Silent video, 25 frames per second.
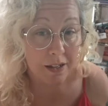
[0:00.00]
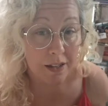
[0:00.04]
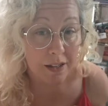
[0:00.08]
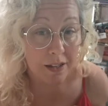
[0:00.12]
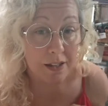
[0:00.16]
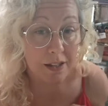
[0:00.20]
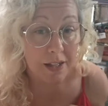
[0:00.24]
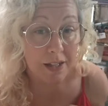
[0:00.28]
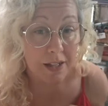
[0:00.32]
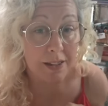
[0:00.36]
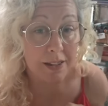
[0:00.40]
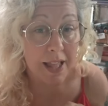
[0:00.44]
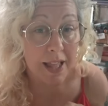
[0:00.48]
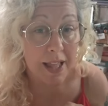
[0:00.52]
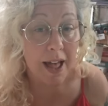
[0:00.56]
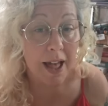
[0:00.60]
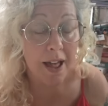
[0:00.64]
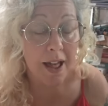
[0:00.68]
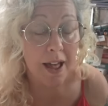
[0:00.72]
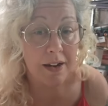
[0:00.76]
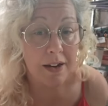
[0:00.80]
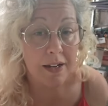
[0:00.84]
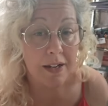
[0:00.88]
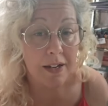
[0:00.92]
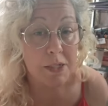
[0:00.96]

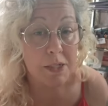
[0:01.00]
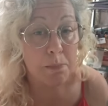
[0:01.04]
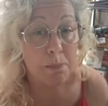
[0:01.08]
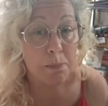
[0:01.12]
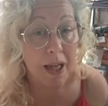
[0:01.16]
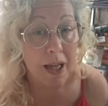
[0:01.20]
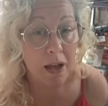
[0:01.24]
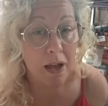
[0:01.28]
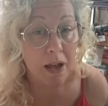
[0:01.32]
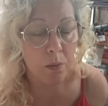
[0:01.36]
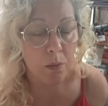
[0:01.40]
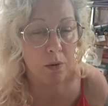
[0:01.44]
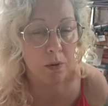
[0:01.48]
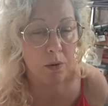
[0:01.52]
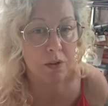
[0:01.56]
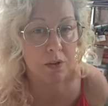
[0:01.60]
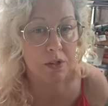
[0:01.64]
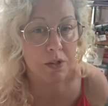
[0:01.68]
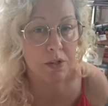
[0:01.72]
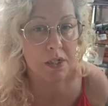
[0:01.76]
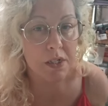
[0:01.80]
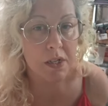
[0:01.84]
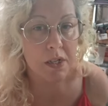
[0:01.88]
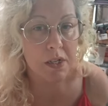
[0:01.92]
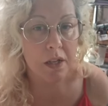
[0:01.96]
that is
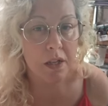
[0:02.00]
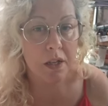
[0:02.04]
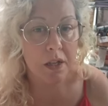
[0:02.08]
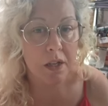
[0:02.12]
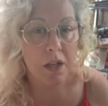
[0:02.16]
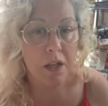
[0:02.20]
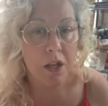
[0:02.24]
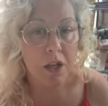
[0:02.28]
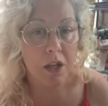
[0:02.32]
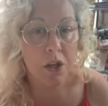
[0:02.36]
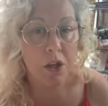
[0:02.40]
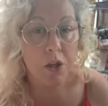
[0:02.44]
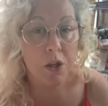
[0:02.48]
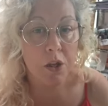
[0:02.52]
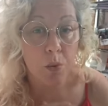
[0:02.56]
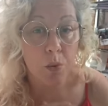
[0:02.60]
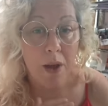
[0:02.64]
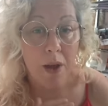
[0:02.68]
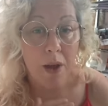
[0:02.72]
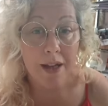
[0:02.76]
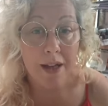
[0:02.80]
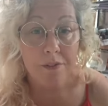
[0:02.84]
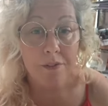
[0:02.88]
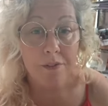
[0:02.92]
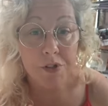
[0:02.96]
backwards. you
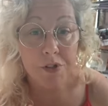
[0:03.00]
have